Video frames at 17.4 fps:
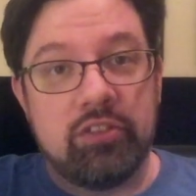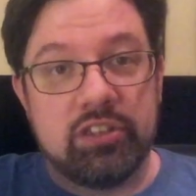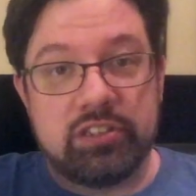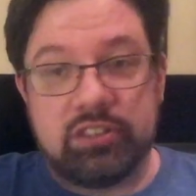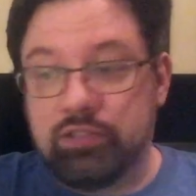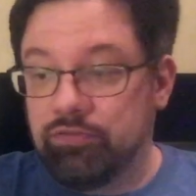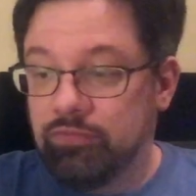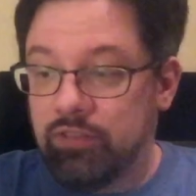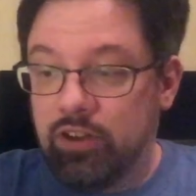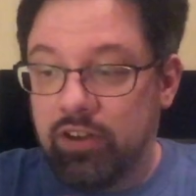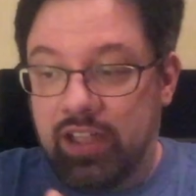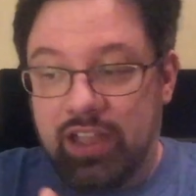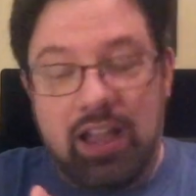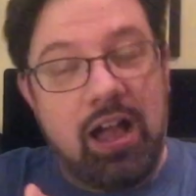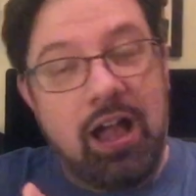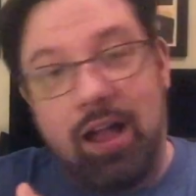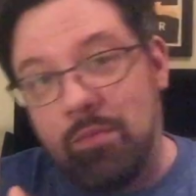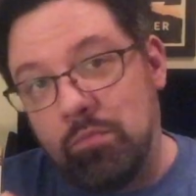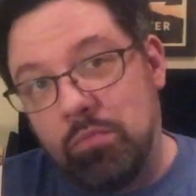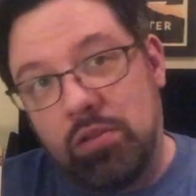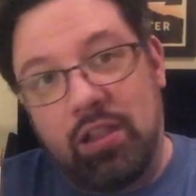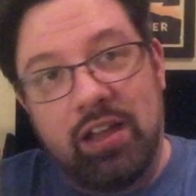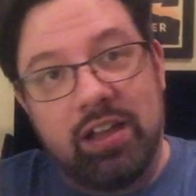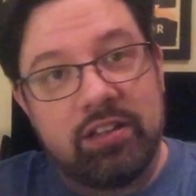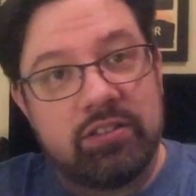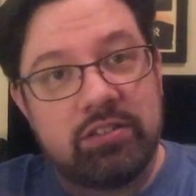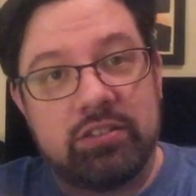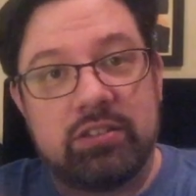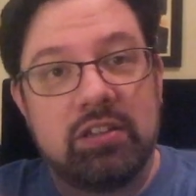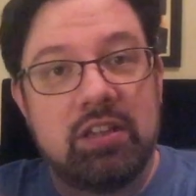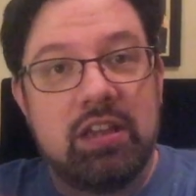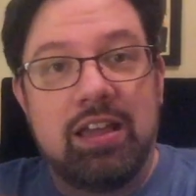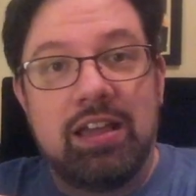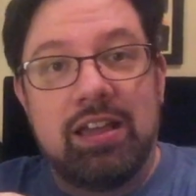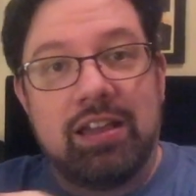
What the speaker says: this very complex